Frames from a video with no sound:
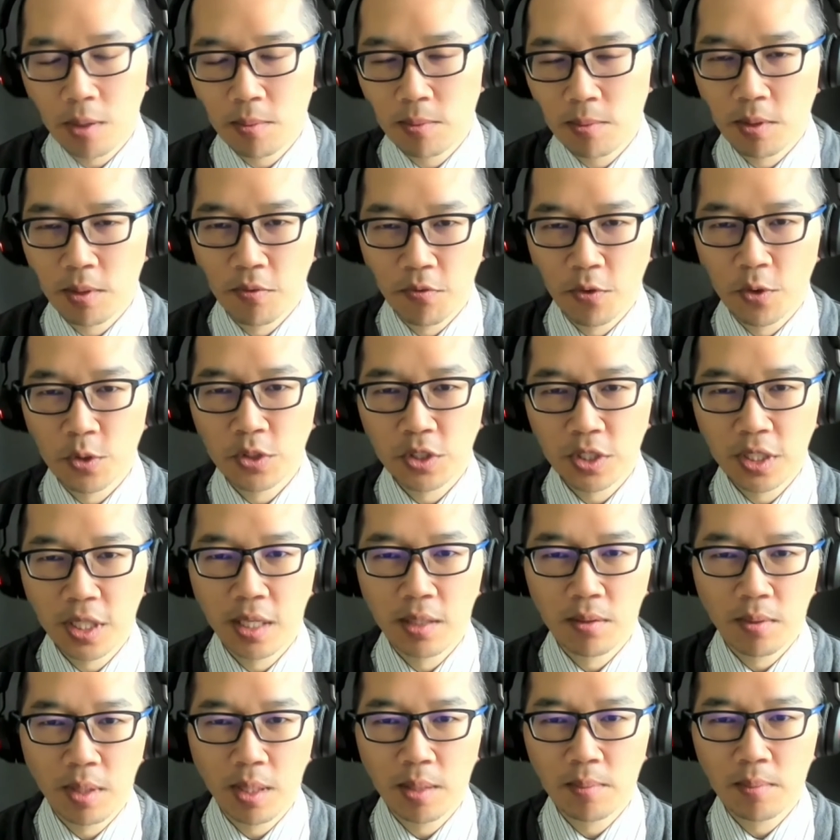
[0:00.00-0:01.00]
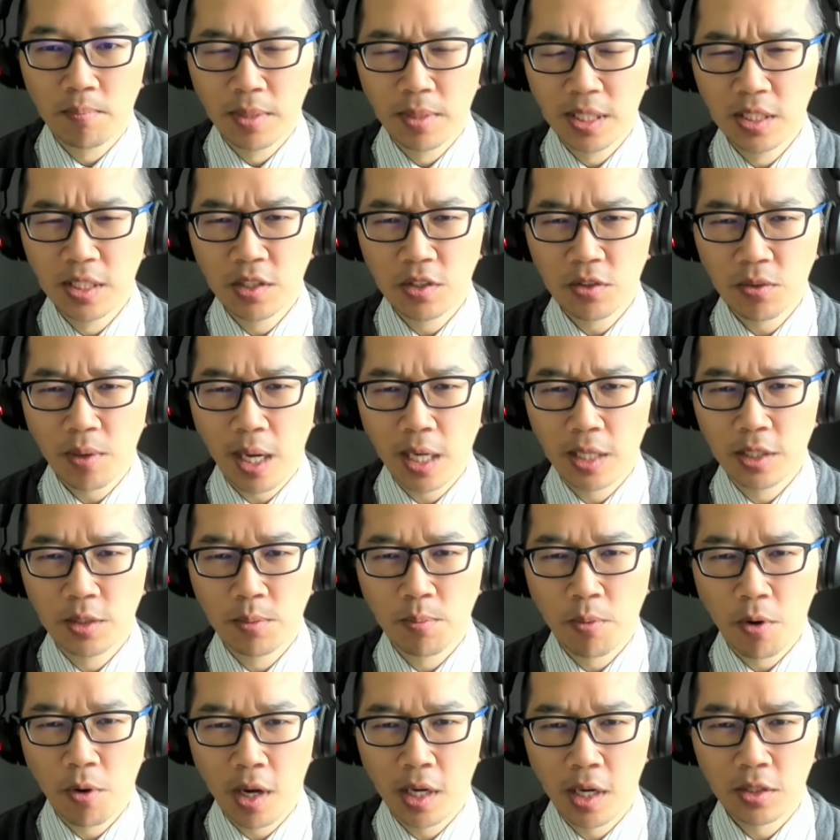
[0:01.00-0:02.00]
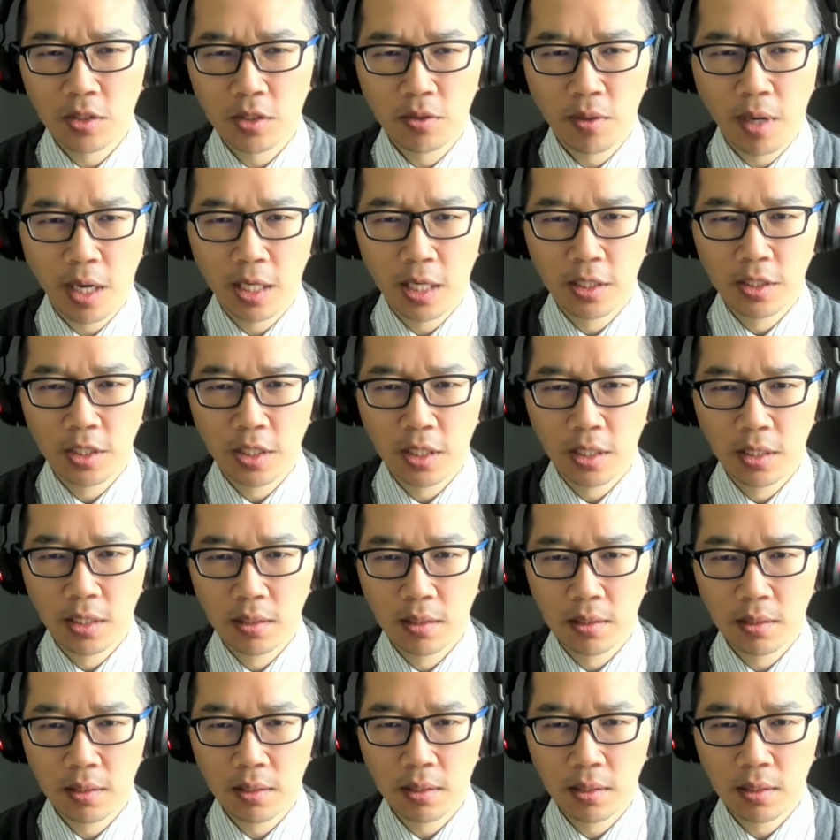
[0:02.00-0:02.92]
the first thing, right? Business strategy, product strategy.